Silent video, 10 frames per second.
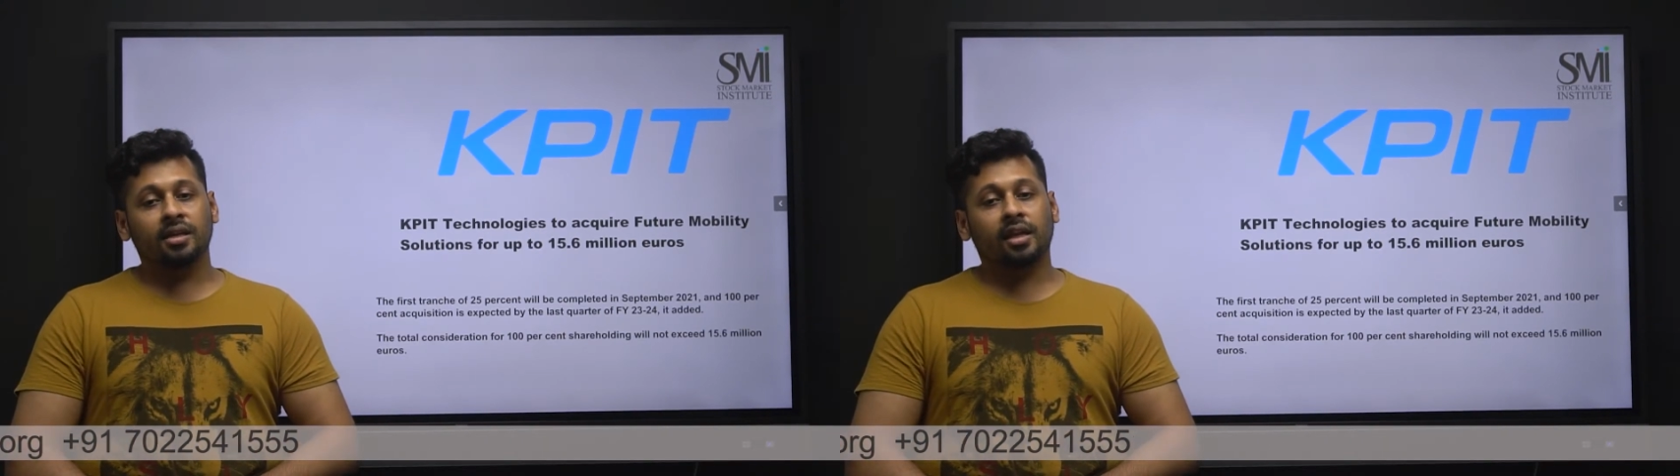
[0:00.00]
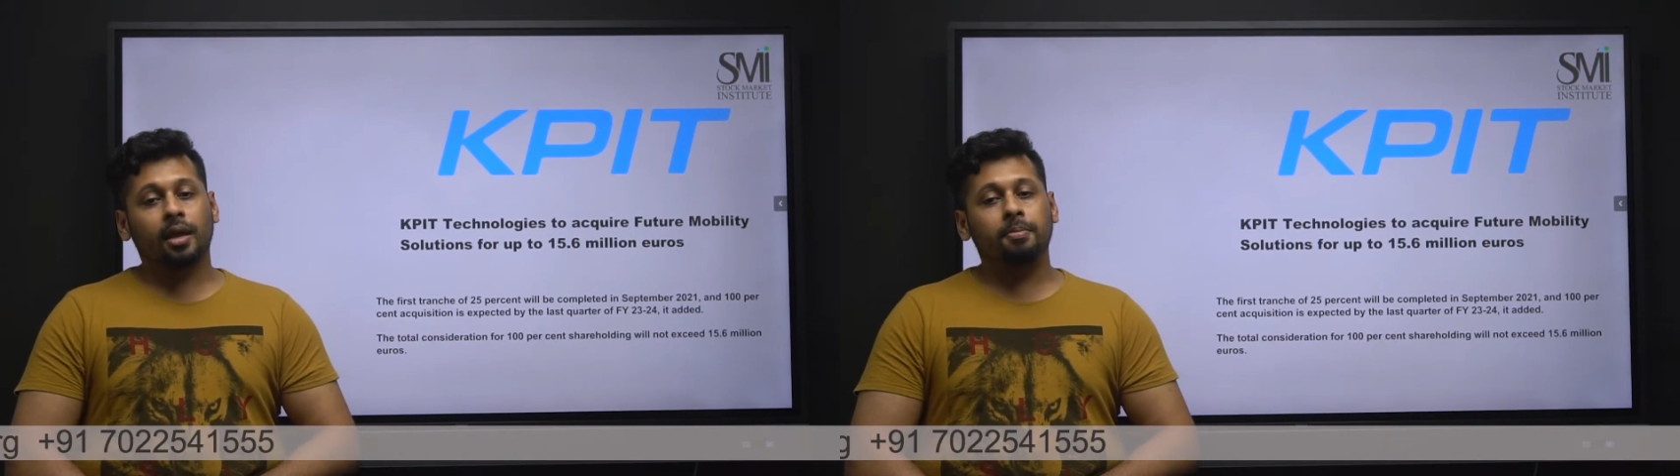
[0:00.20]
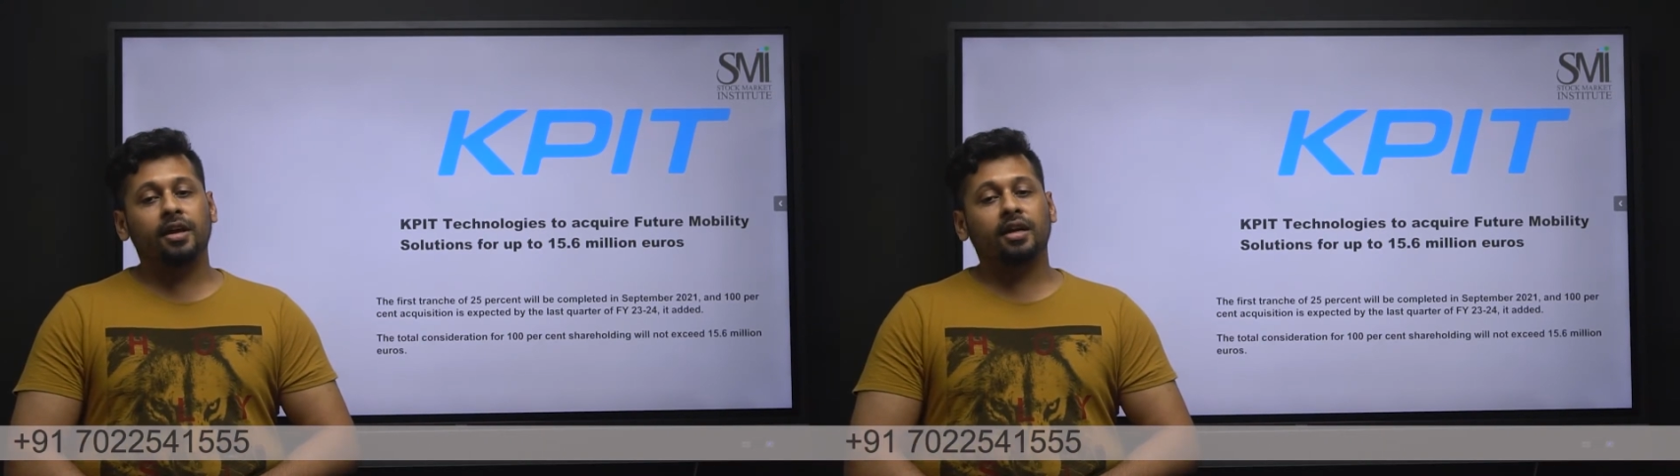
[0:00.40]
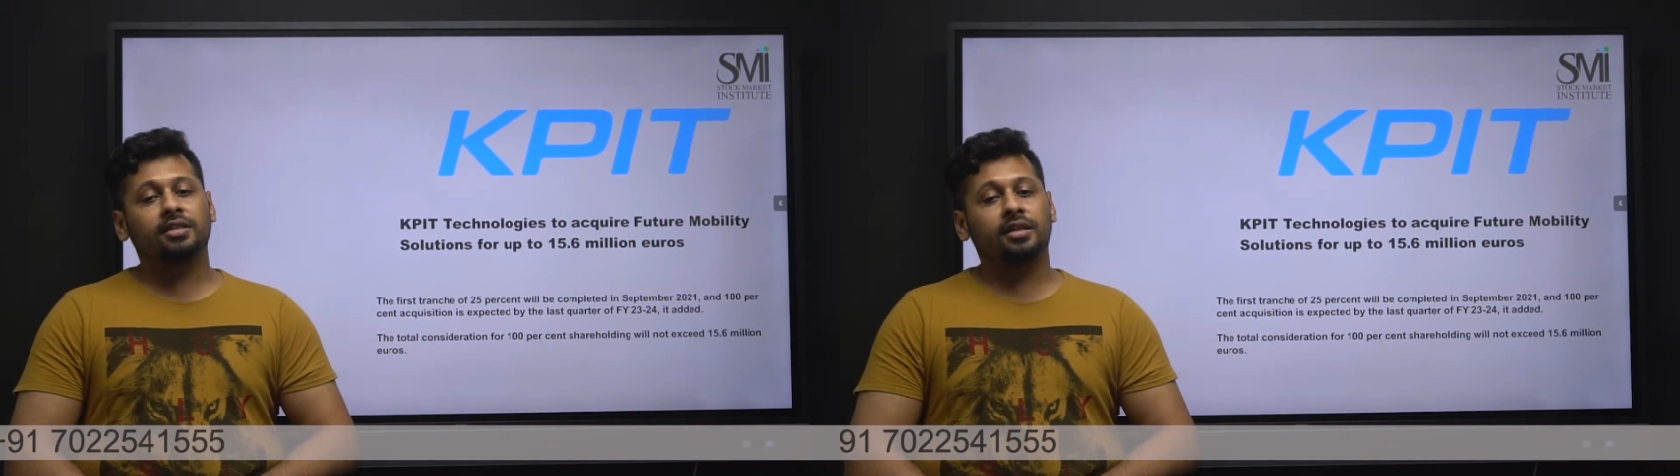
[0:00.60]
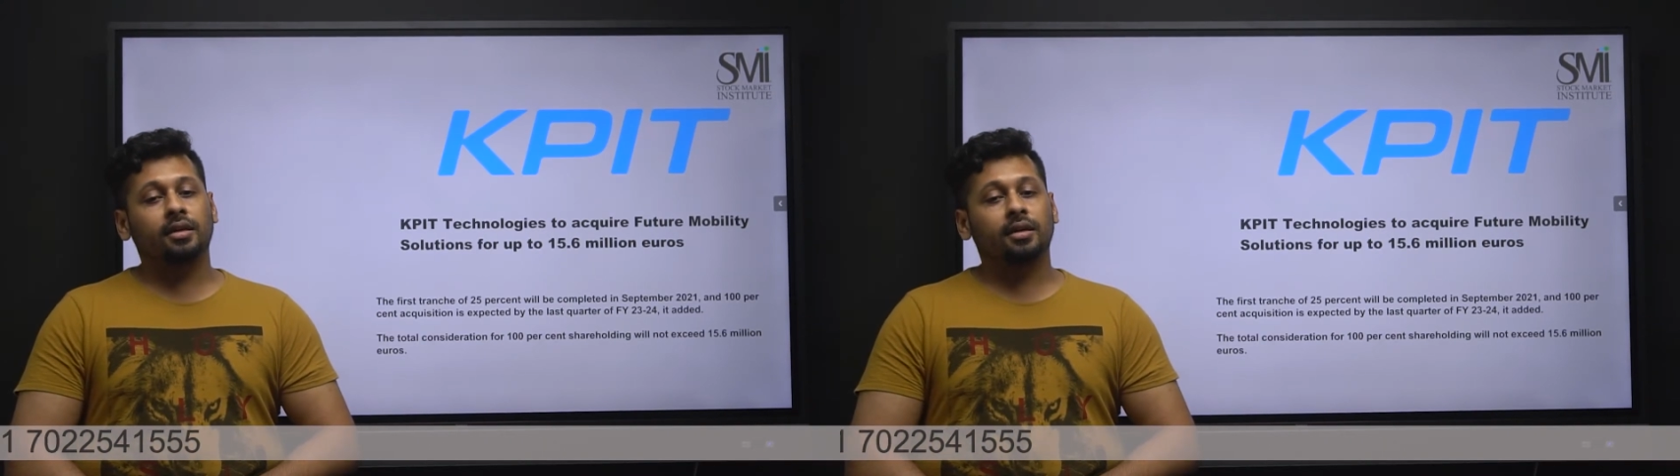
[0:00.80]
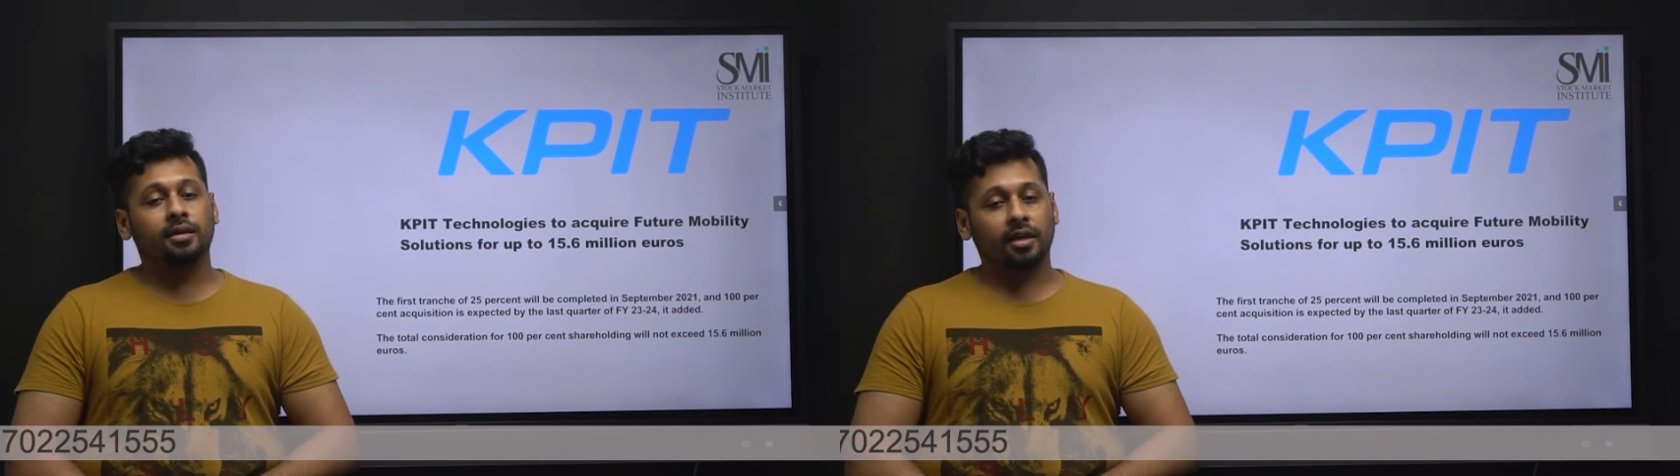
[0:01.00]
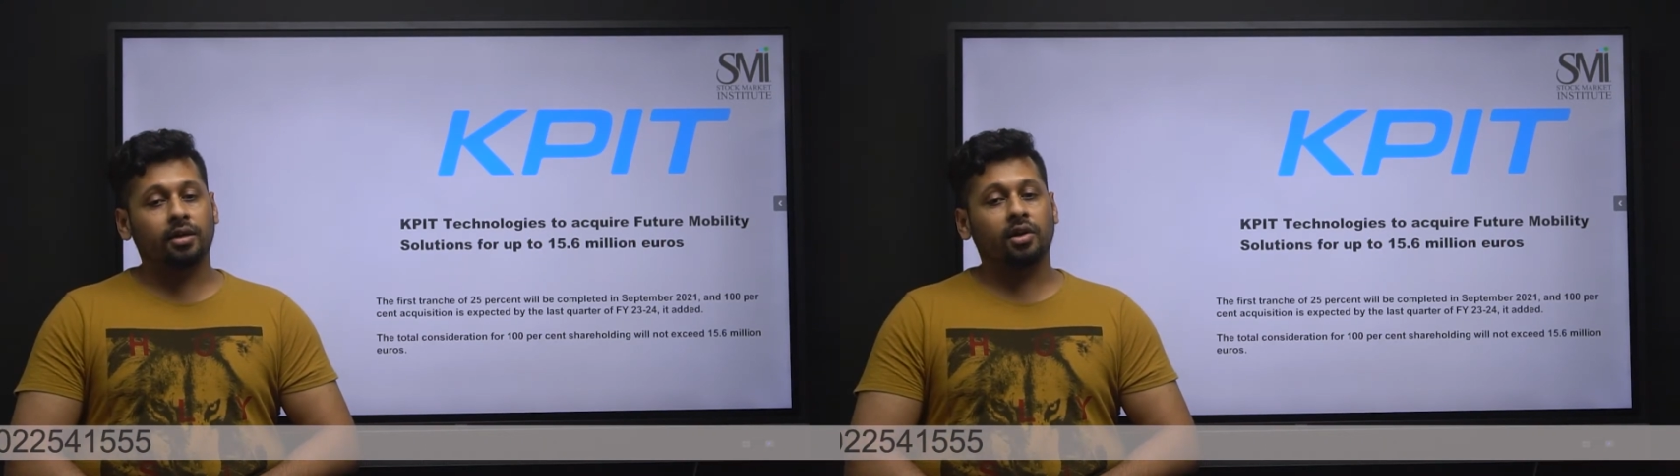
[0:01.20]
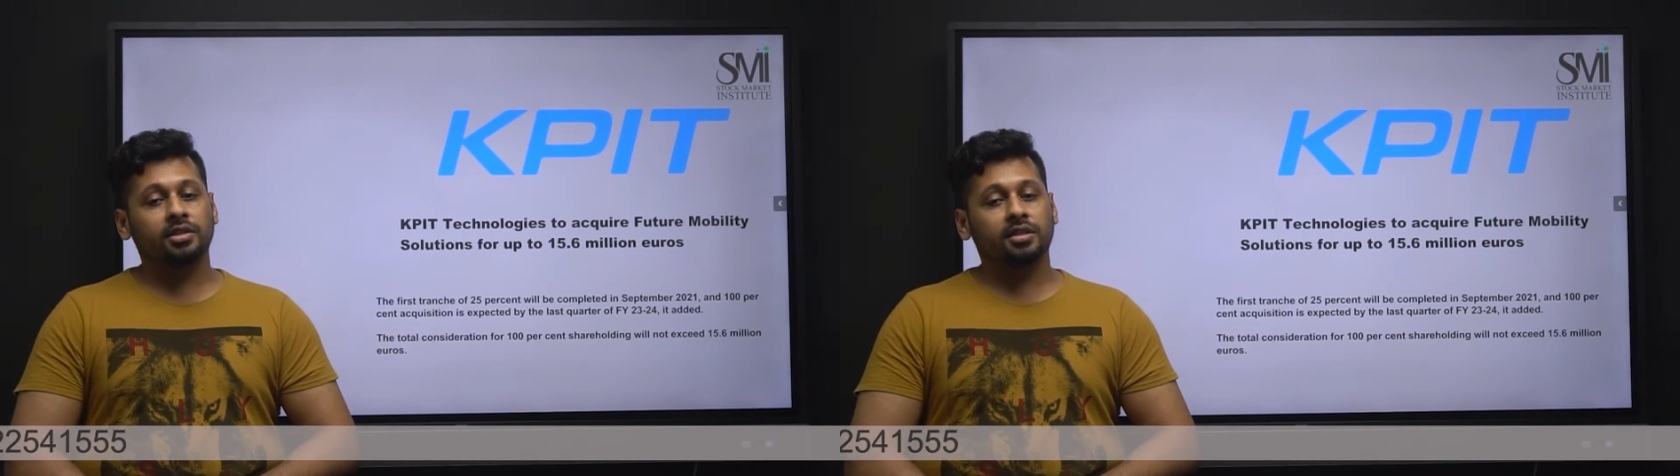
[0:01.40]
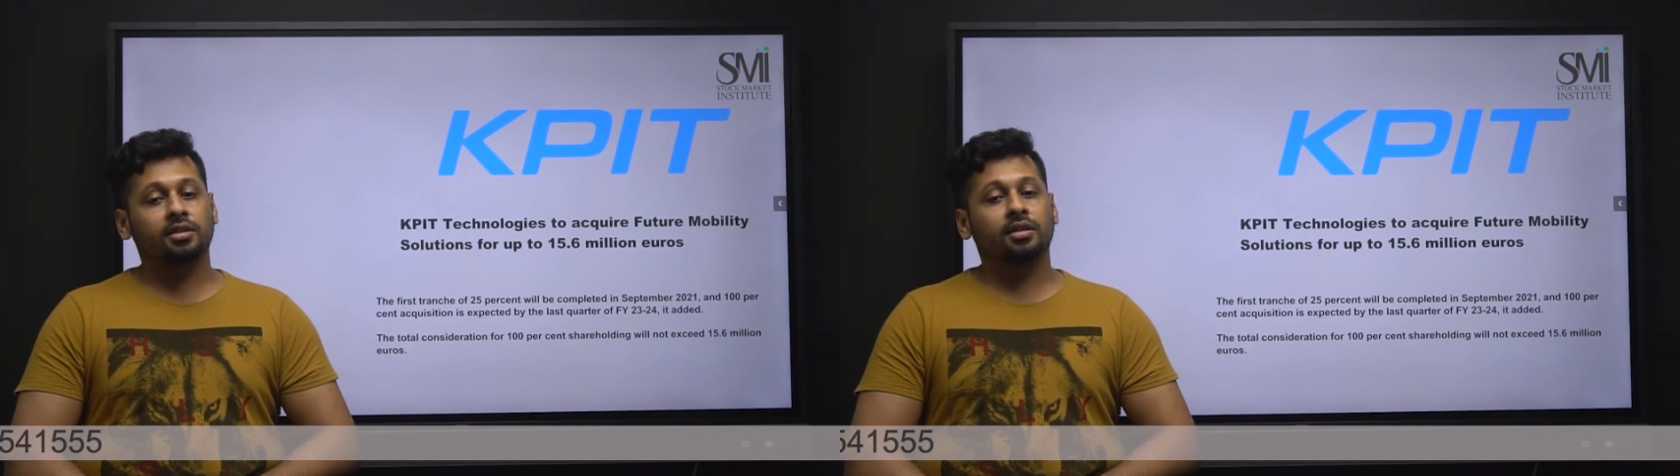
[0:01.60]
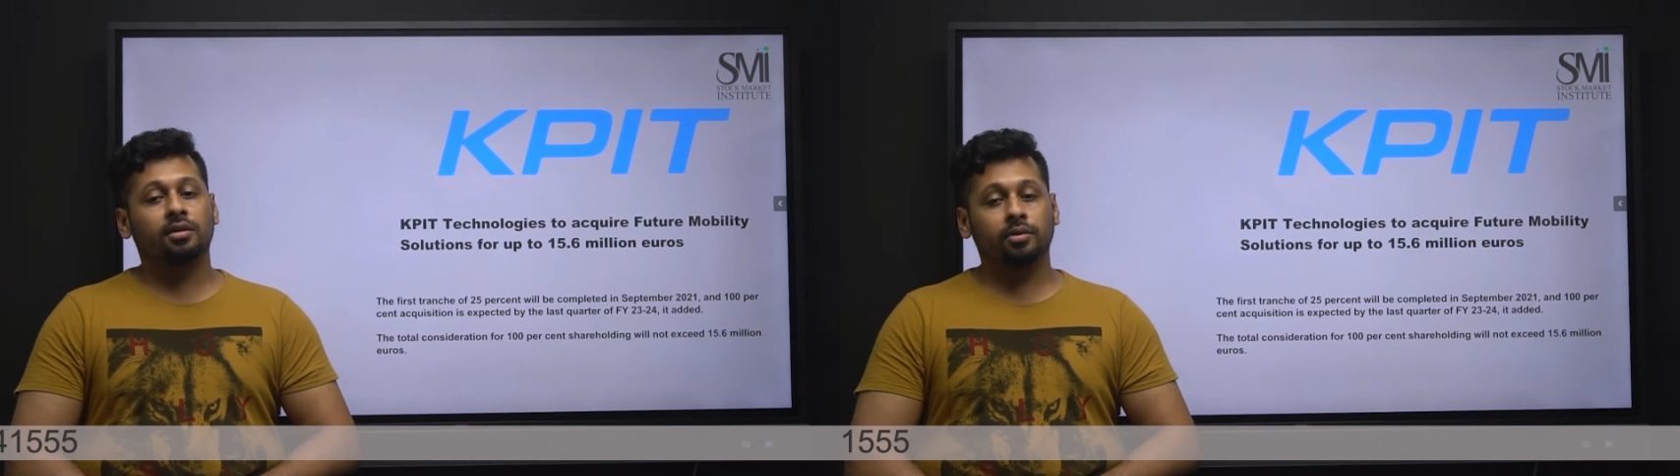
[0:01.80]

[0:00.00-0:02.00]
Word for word: KPIT Technologies,